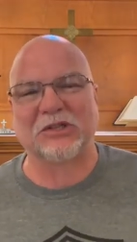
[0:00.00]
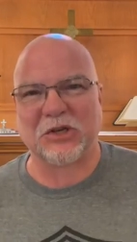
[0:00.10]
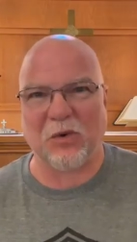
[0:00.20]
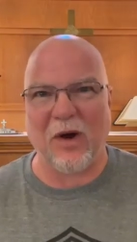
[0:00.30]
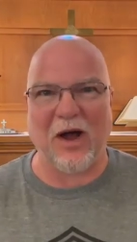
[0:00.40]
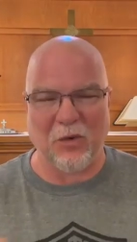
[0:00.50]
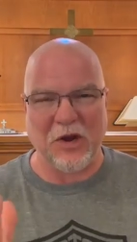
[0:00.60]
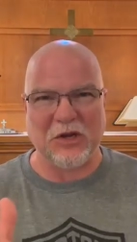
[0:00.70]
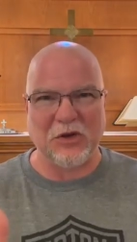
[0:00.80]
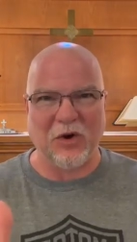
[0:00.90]
once in a
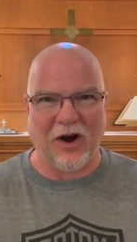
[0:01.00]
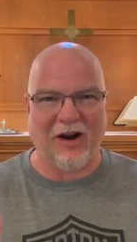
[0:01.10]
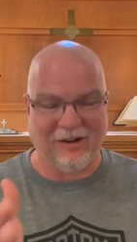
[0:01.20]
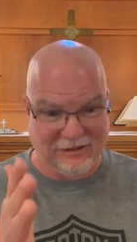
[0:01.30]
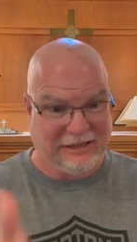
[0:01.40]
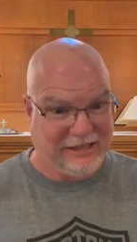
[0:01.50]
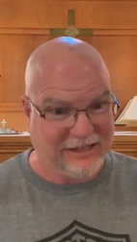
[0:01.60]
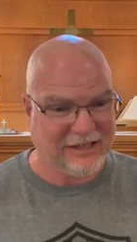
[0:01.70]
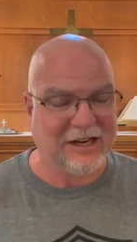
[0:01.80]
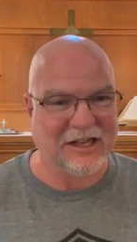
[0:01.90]
while when you are
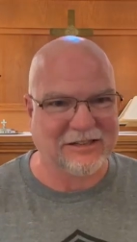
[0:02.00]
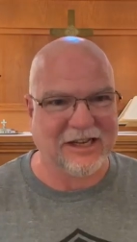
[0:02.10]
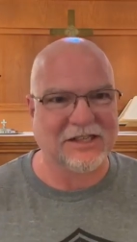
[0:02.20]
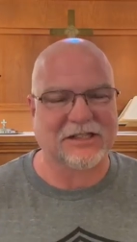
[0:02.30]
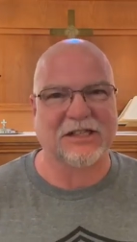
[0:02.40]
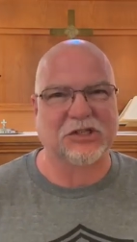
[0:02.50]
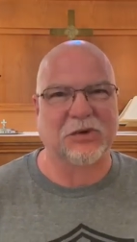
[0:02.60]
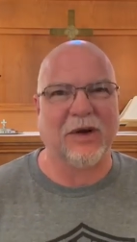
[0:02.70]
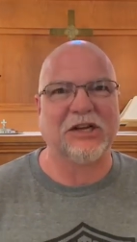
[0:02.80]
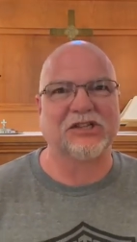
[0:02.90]
in an intense
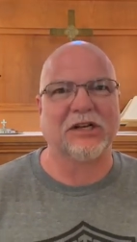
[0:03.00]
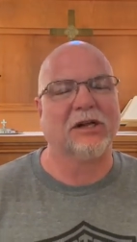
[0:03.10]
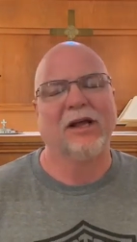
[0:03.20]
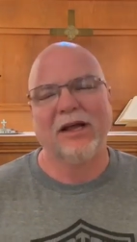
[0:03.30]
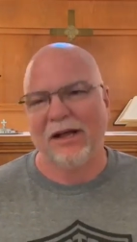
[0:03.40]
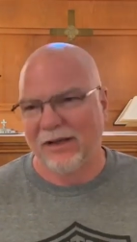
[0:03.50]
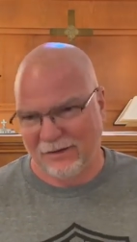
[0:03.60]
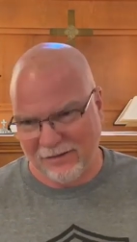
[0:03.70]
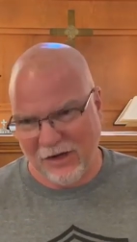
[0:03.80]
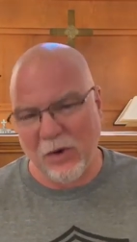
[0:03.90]
situation,
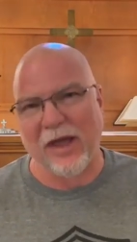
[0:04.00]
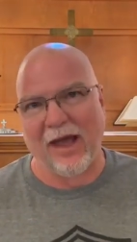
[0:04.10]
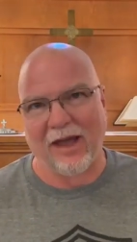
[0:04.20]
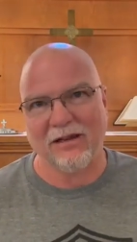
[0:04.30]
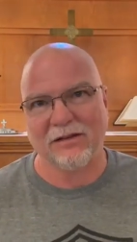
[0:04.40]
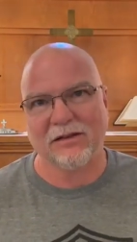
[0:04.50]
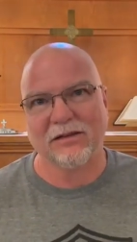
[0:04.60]
okay.